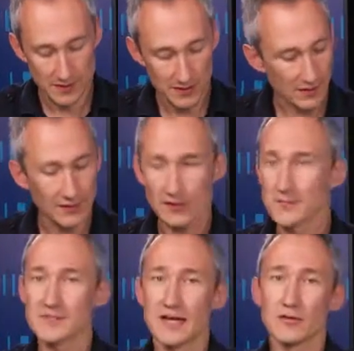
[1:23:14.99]
And it can be
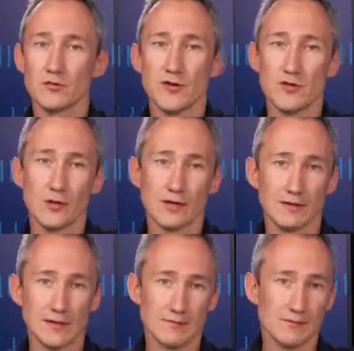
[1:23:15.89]
scaled very
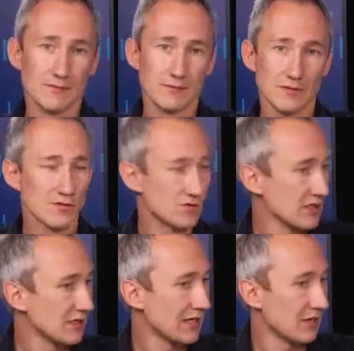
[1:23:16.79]
quickly. You've
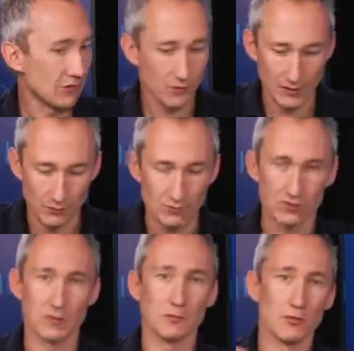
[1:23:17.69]
seen how quick it was to
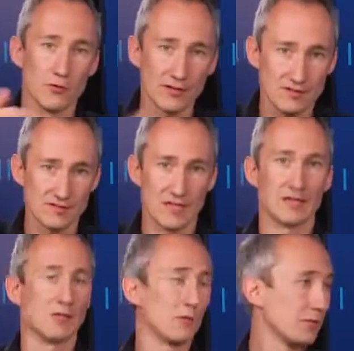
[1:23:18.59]
deploy, to
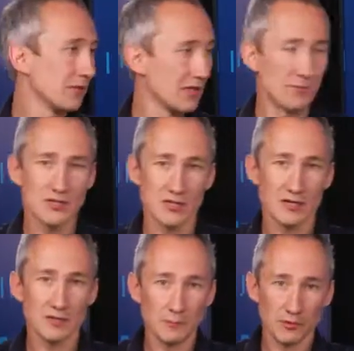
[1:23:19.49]
scale up. Imagine I
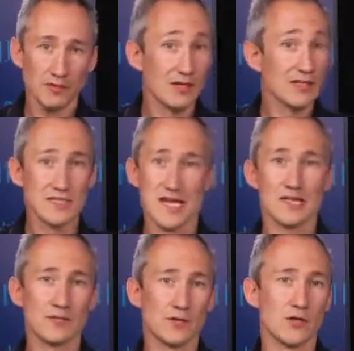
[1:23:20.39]
deployed 10
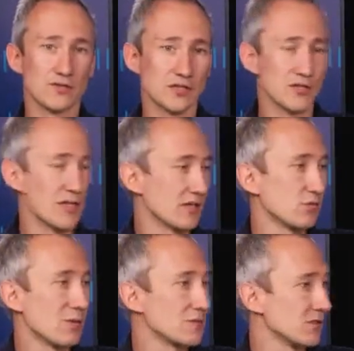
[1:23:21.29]
of those Nginx
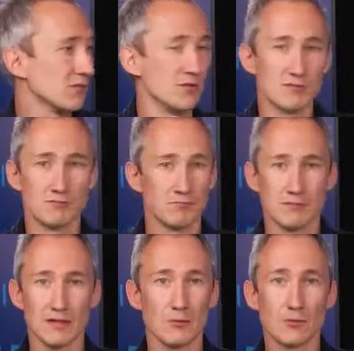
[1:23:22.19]
web servers.
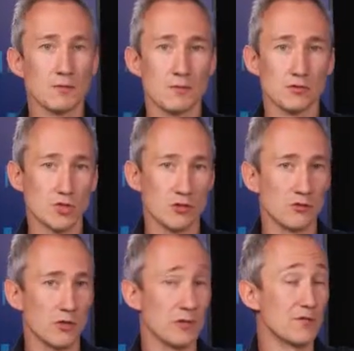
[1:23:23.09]
It wouldn't be much longer.
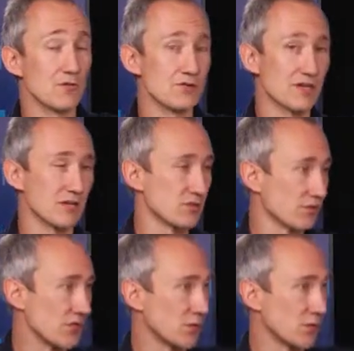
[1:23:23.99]
It'd be a few seconds for each one.